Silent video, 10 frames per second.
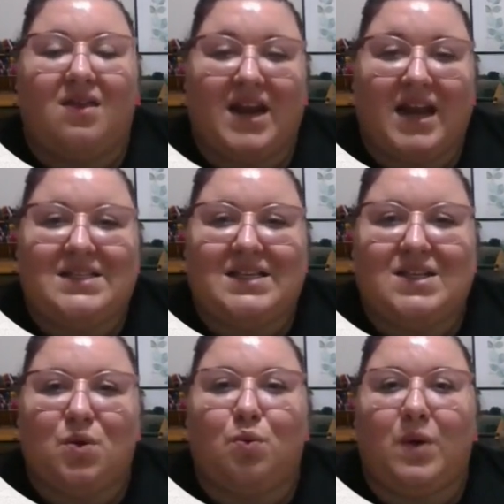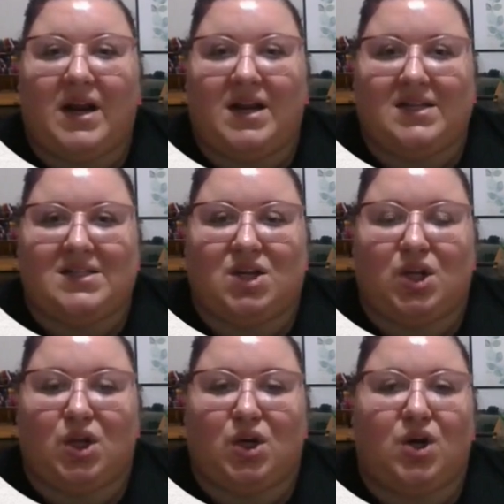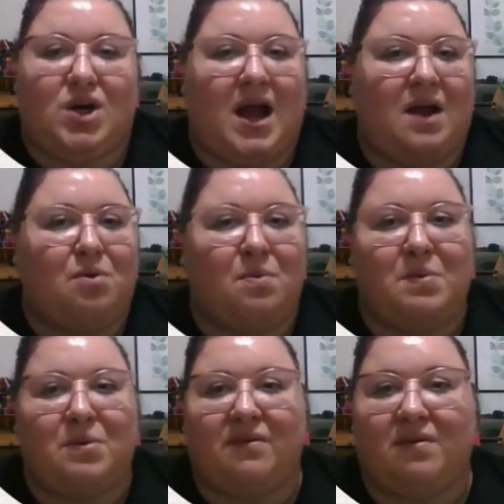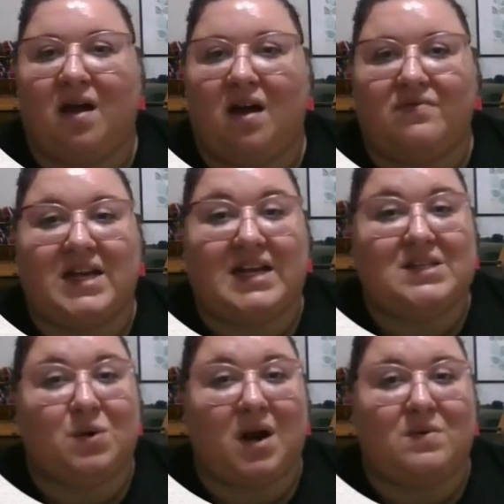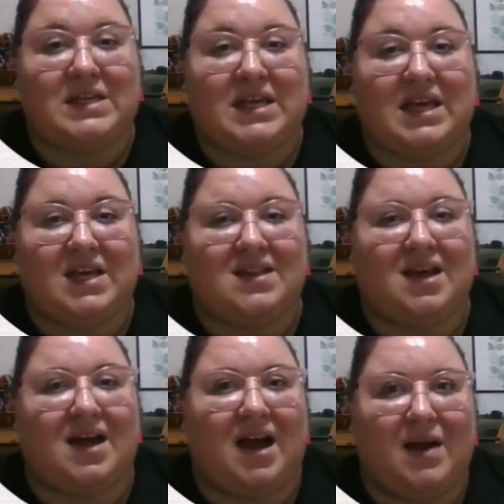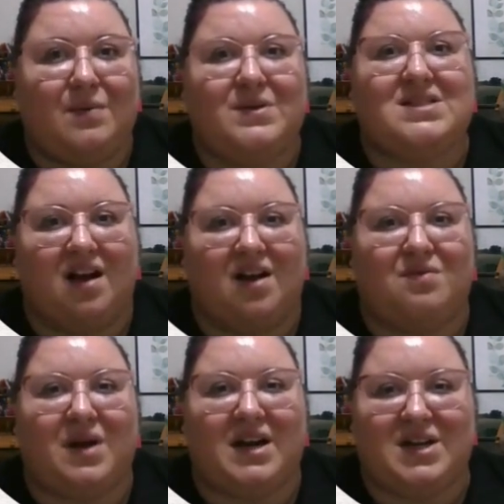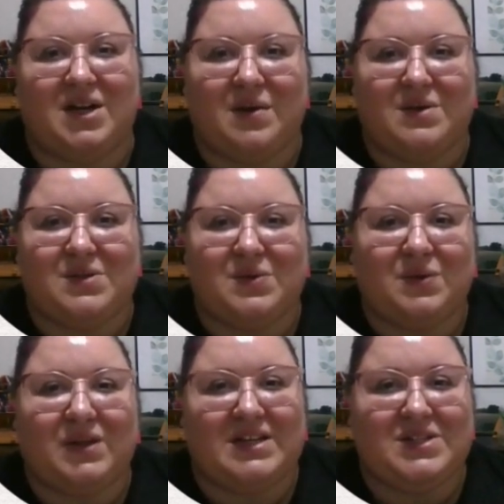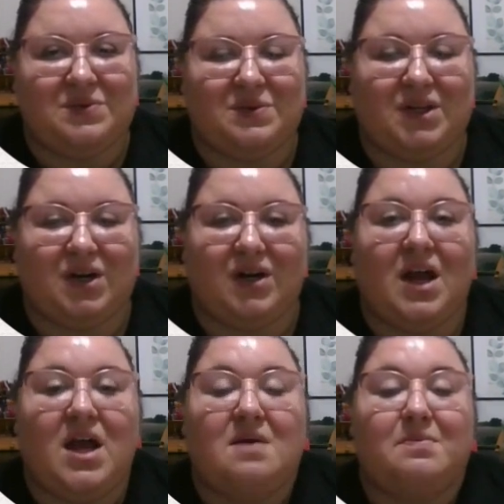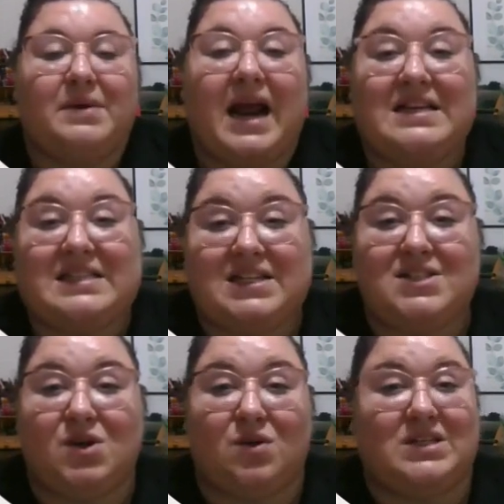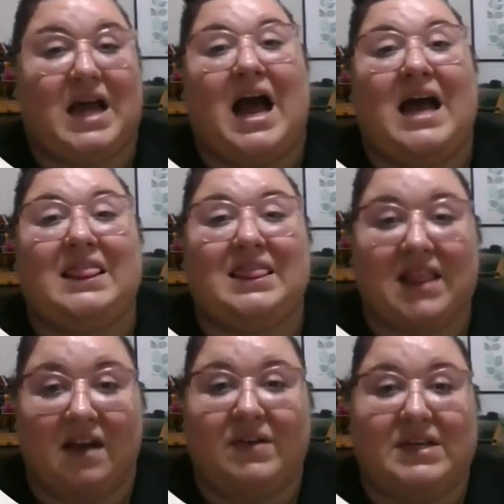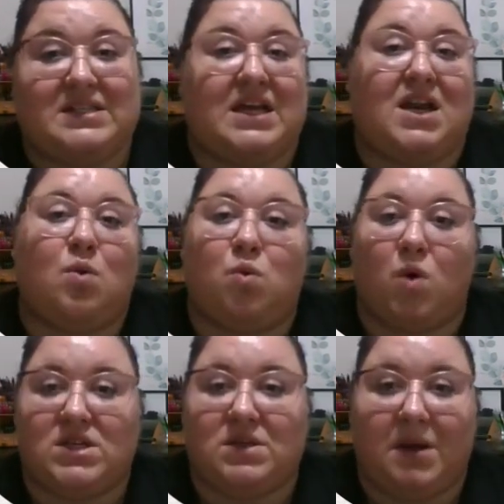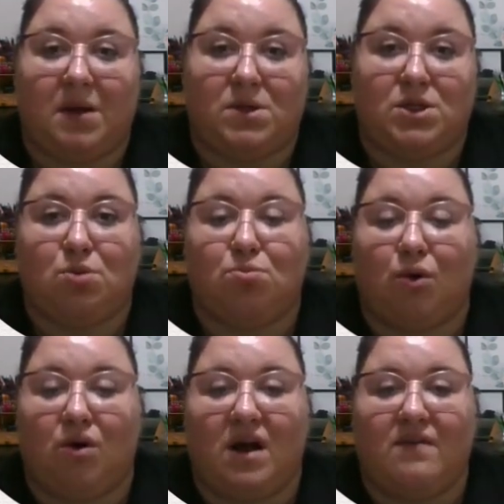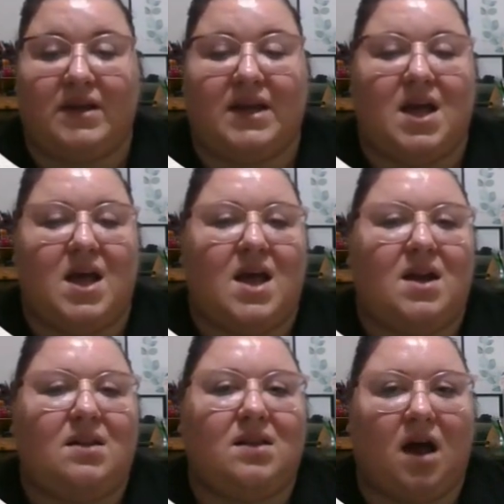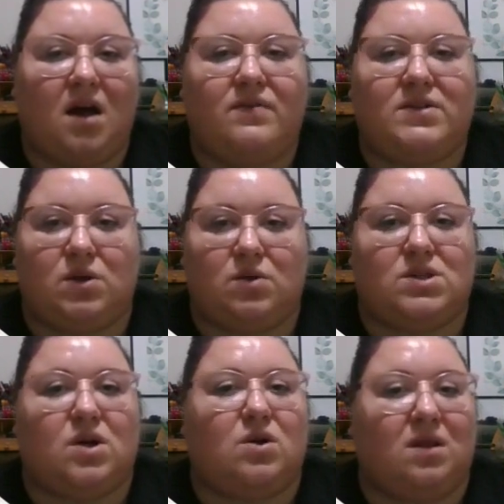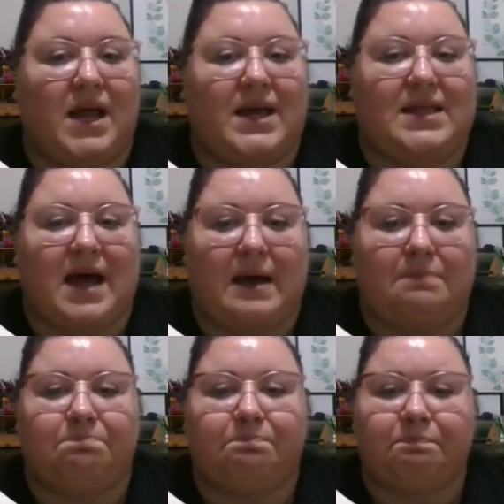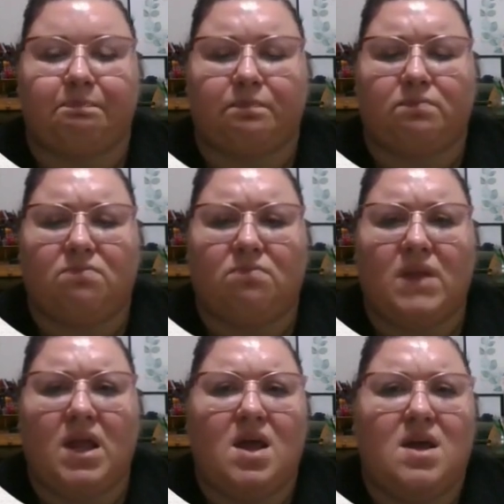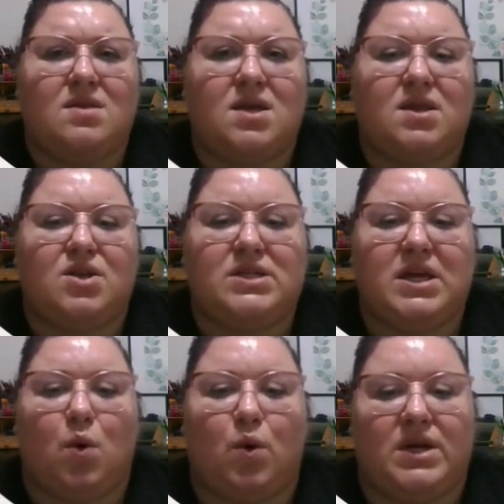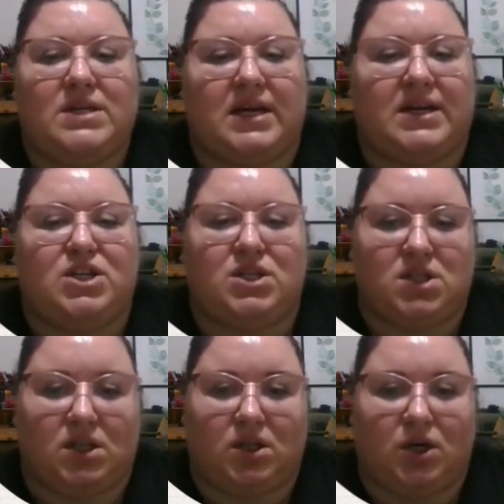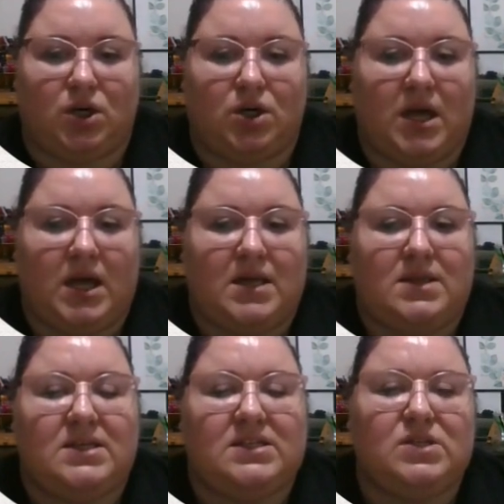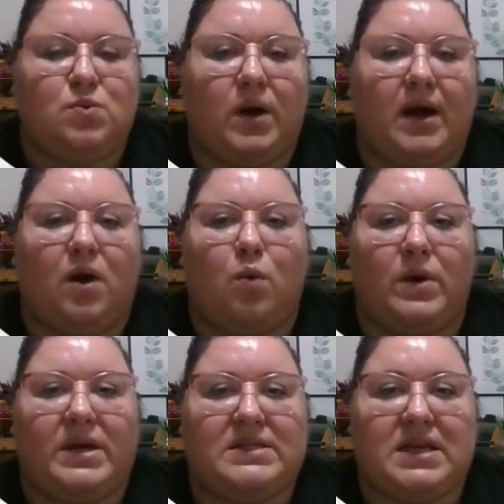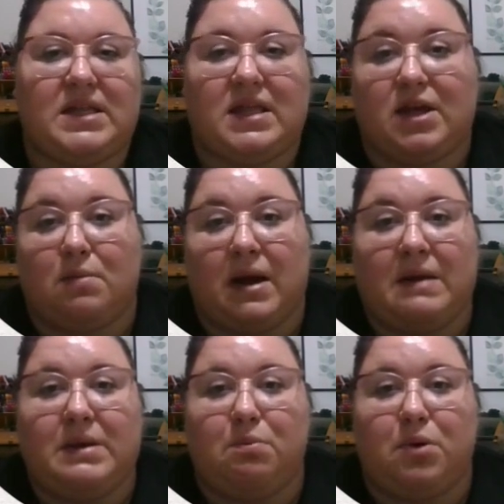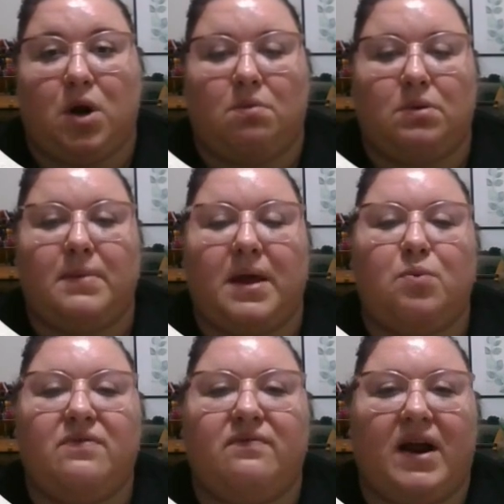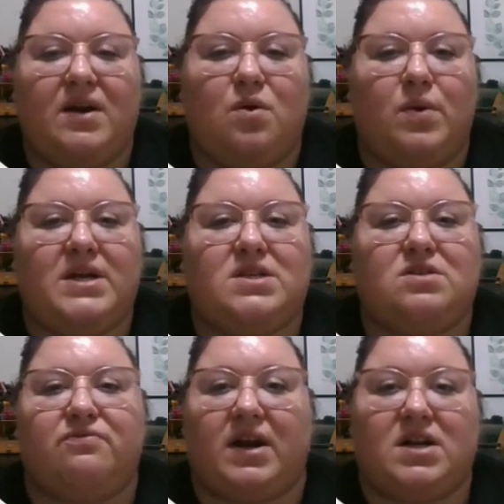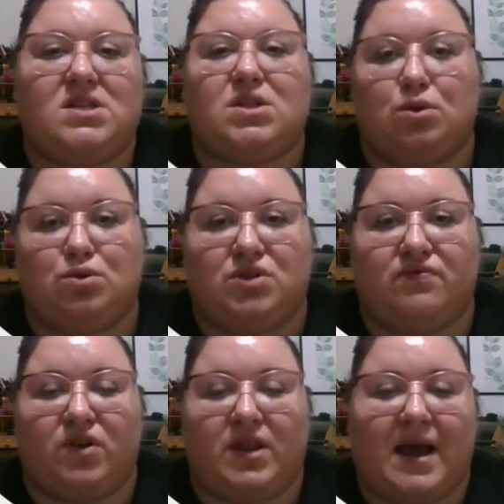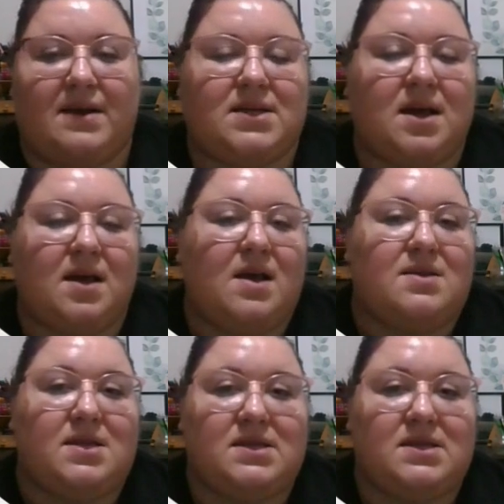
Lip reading: The next is the readiness to learn. I remember a lot of days when I was a kid that I was not ready to go to school and to learn, but as an adult, I love it and I want to be able to do more of it. And a lot of adults are like that. Then there's the orientation to learn. This is where we see that there might be a problem and we find a way to find a solution for that.